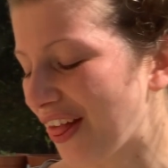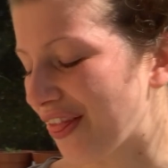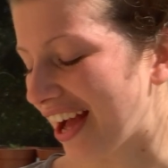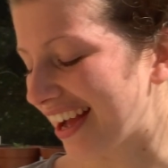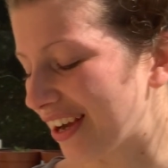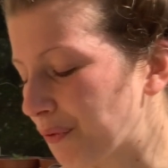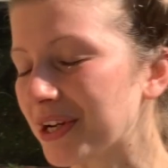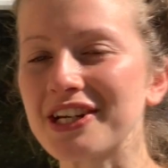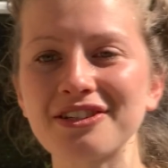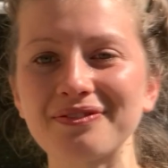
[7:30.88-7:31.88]
that we
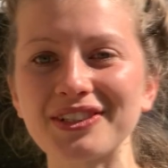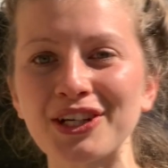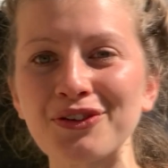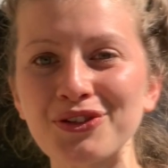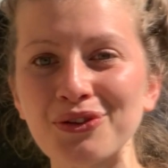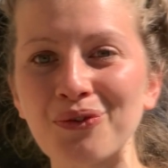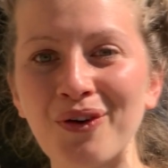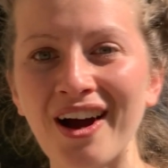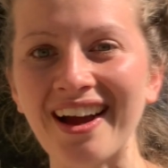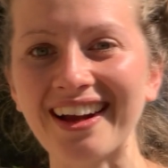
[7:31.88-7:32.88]
need to do the
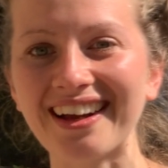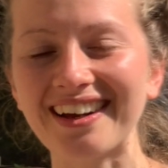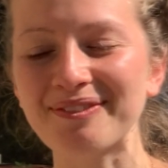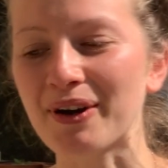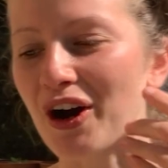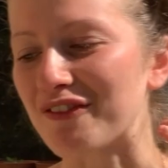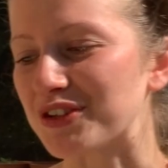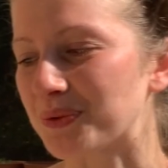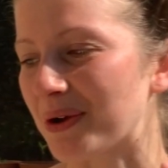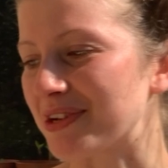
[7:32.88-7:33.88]
work part of
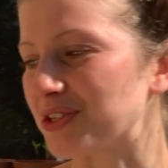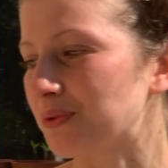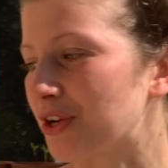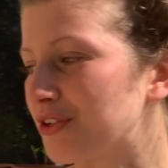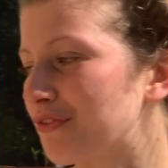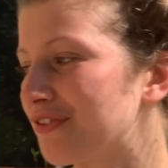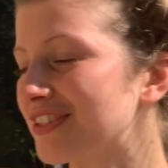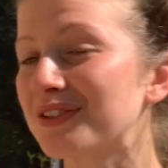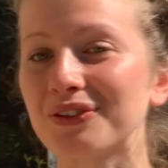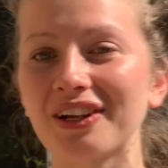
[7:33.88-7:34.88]
us, where we just want to do
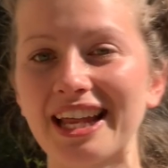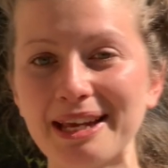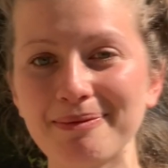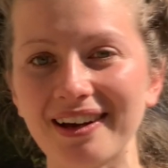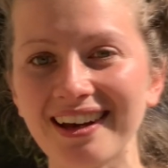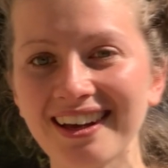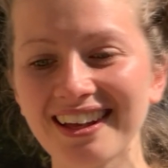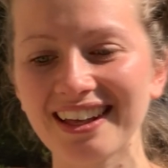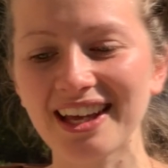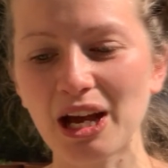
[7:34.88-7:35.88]
physical labor,
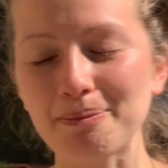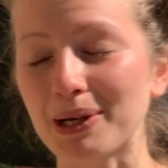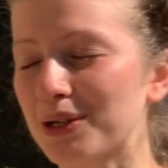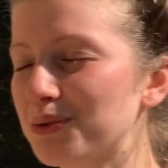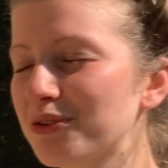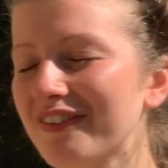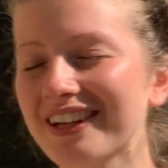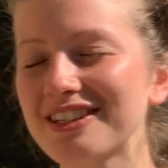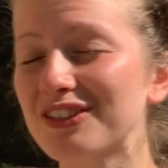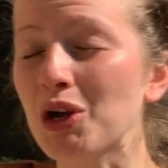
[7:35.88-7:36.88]
because we've
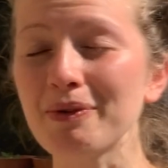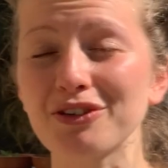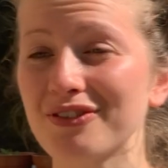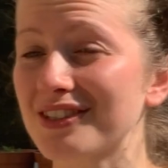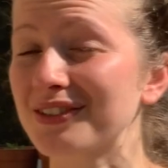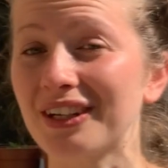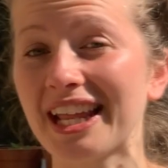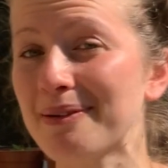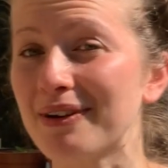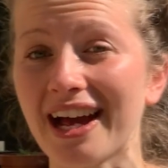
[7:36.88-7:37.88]
had so much physical
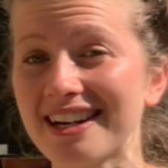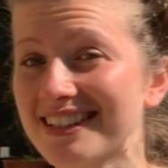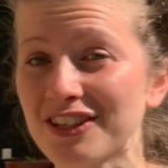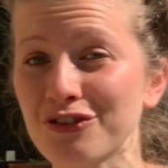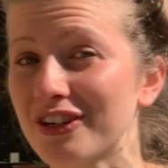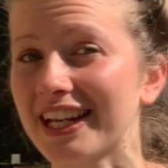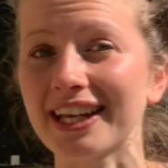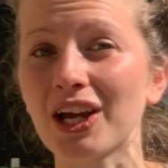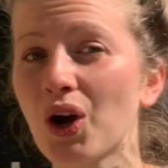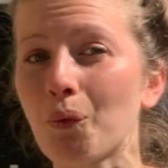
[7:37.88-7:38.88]
labor ancestrally.
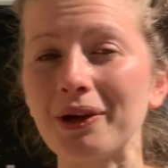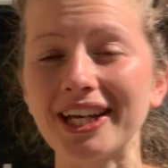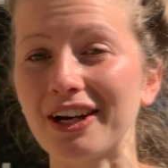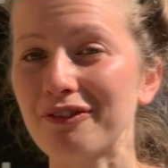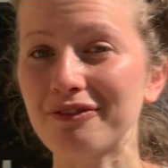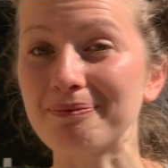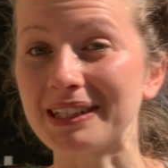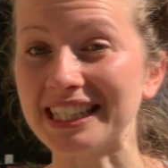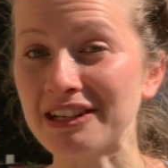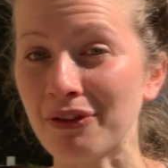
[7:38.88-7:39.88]
We kind of
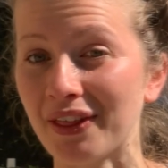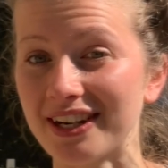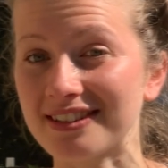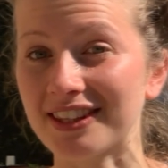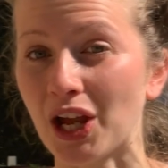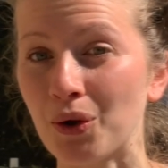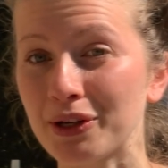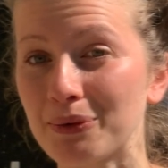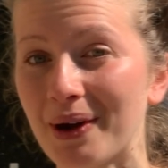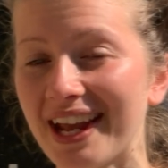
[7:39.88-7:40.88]
believe that that's the
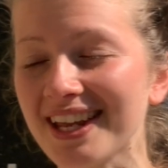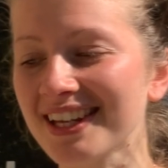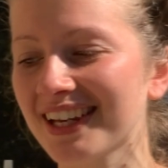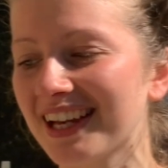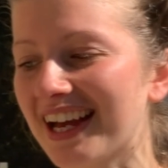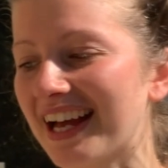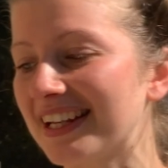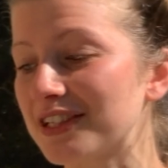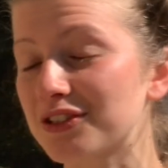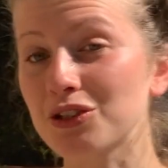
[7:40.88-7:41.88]
only way, and
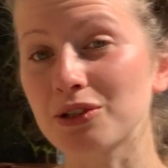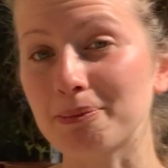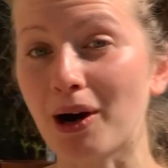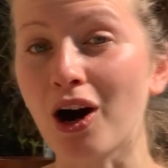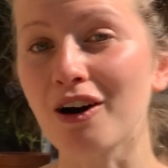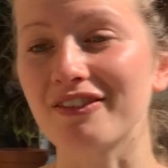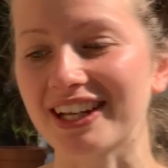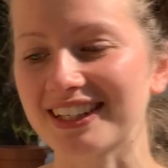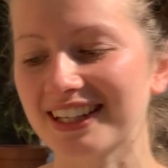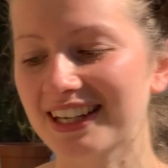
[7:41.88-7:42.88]
it's just a part of
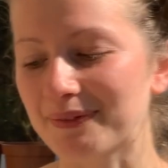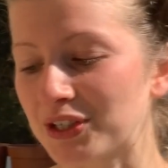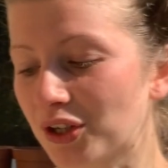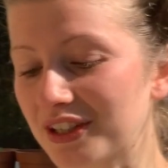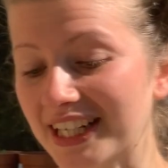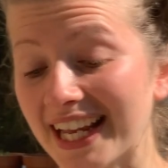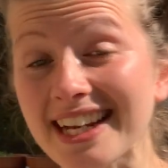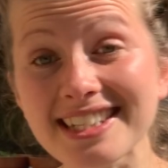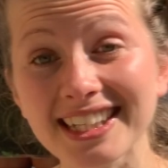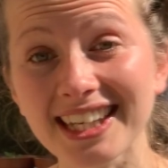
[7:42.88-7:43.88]
it. We're not
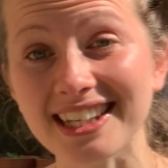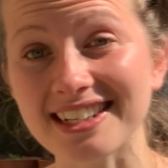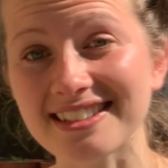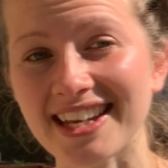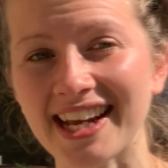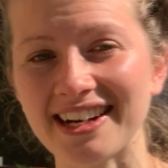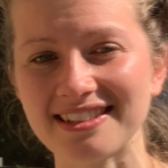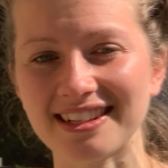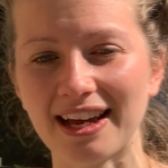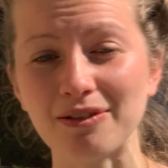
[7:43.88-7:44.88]
negating it and saying it
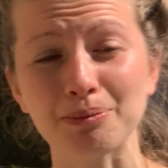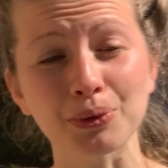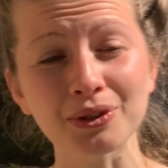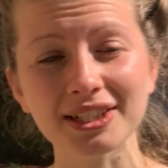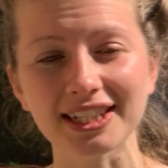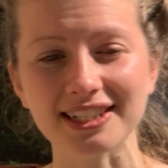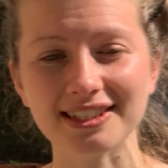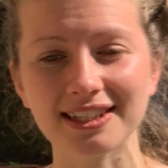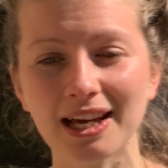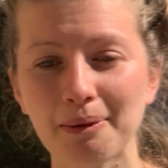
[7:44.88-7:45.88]
doesn't have
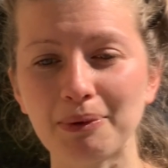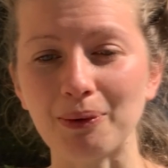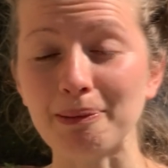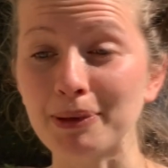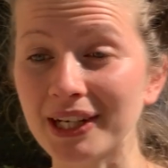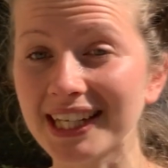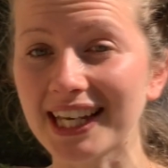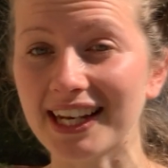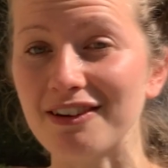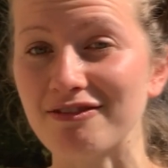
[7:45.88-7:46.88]
importance, but we're putting
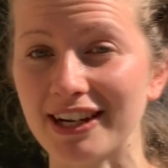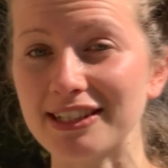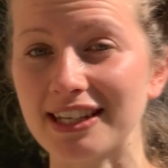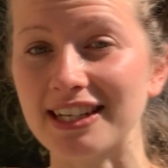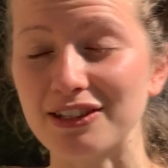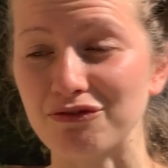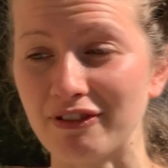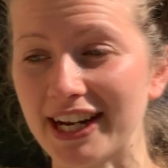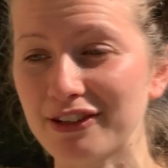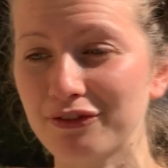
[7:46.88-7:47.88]
it in its
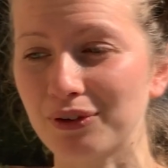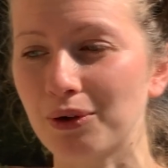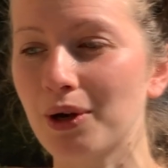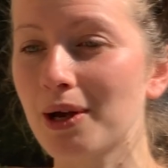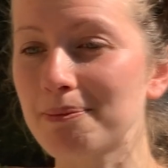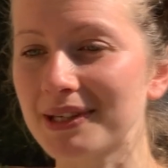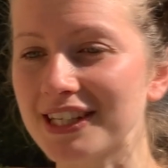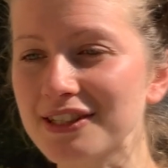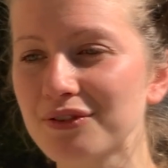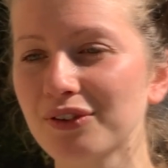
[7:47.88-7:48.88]
rightful,
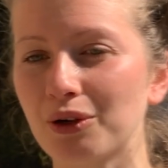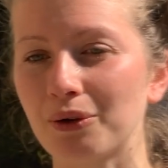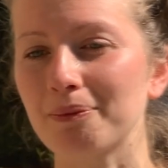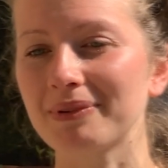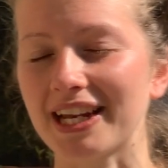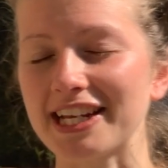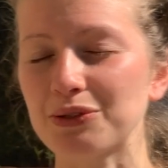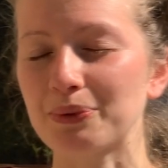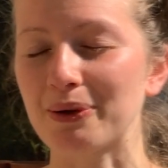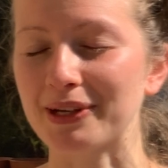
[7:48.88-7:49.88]
peaceful
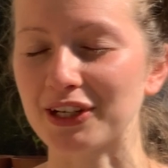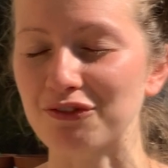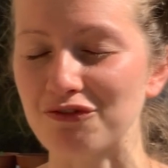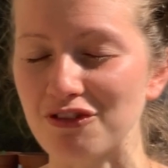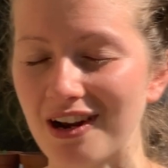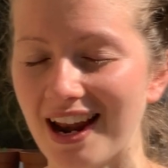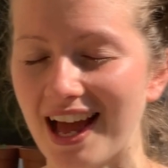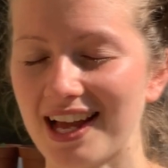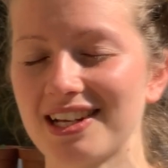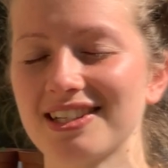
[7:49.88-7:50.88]
place where we can
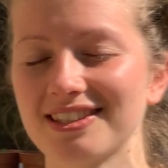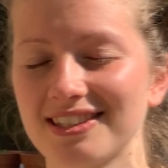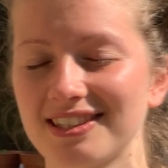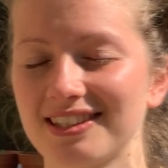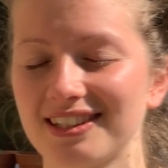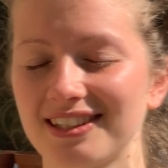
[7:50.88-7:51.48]
relax,